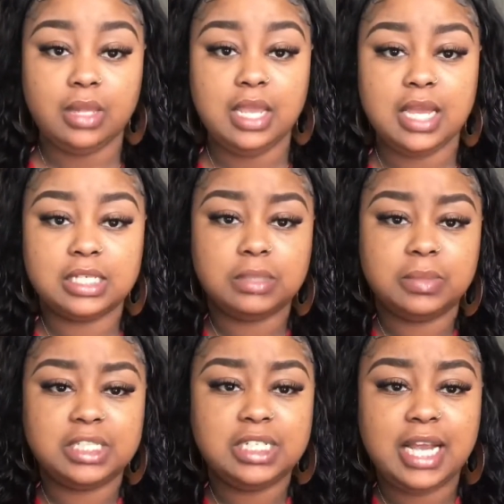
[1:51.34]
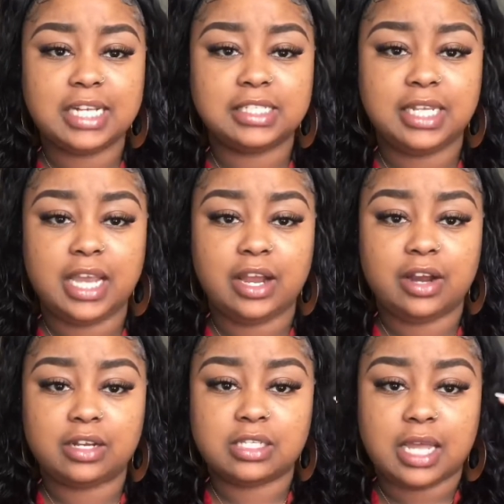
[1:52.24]
yeah but she actually had
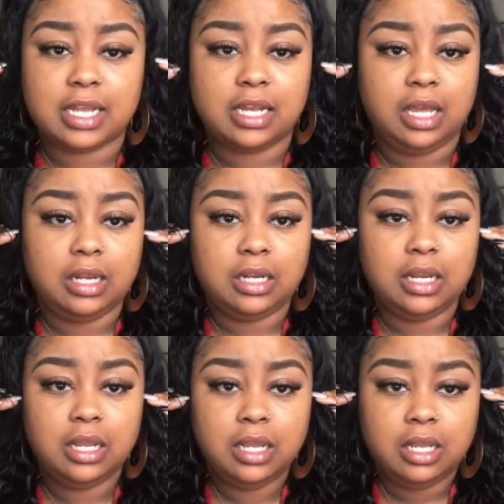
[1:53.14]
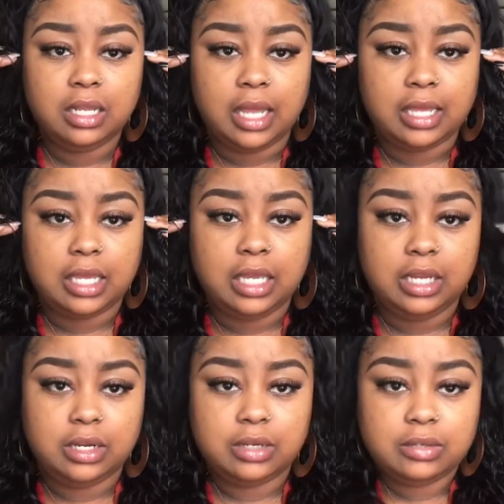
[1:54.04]
hers like cut like
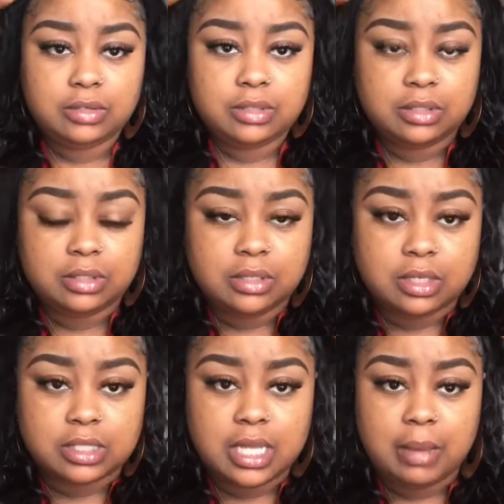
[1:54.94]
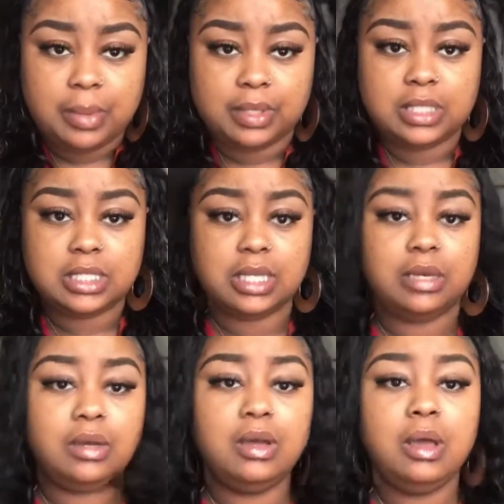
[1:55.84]
here her top
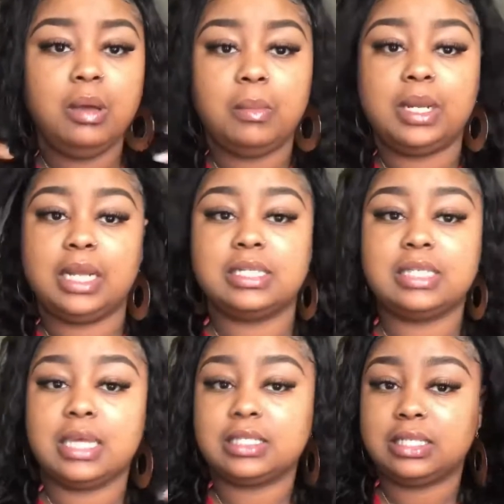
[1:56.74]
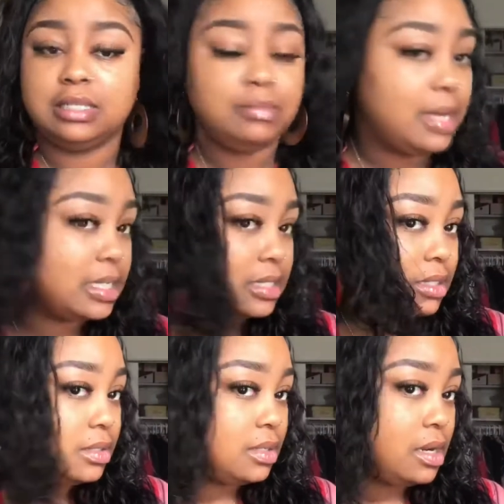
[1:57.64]
ponytail but I decided to leave mine a
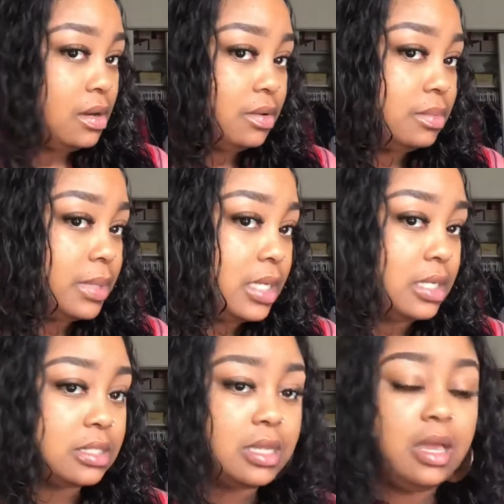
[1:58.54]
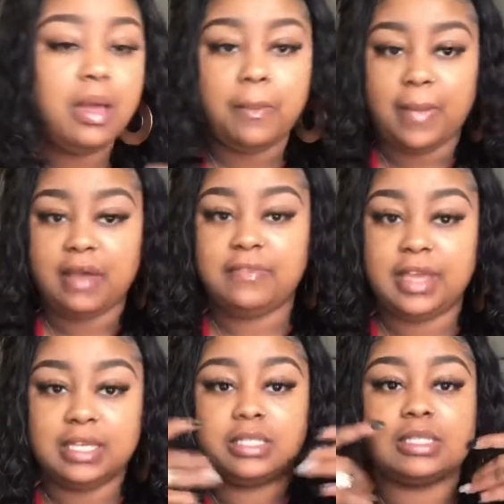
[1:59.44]
little long because my
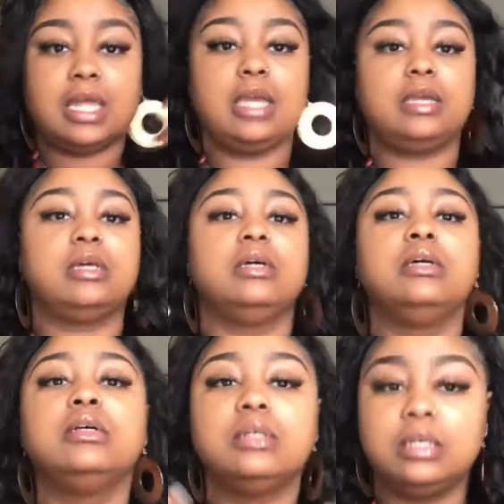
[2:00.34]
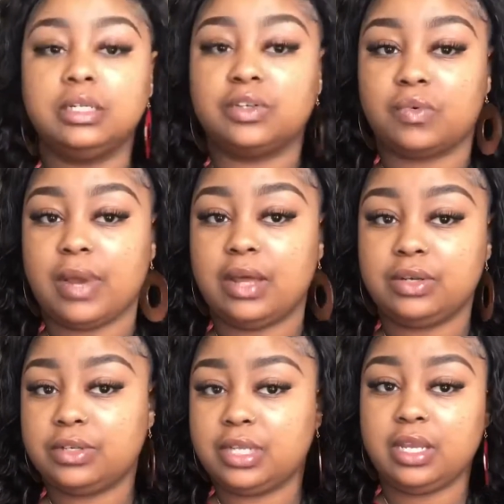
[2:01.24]
face is like a little
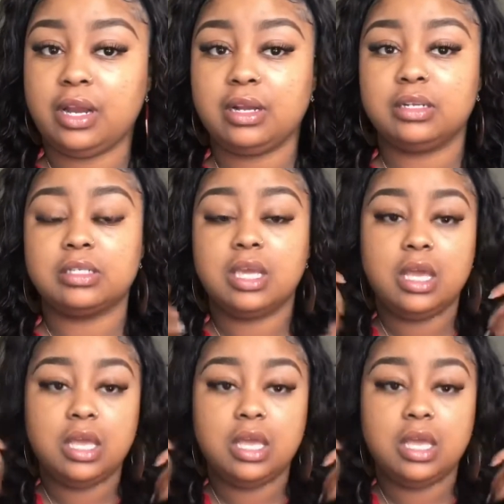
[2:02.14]
rounder than hers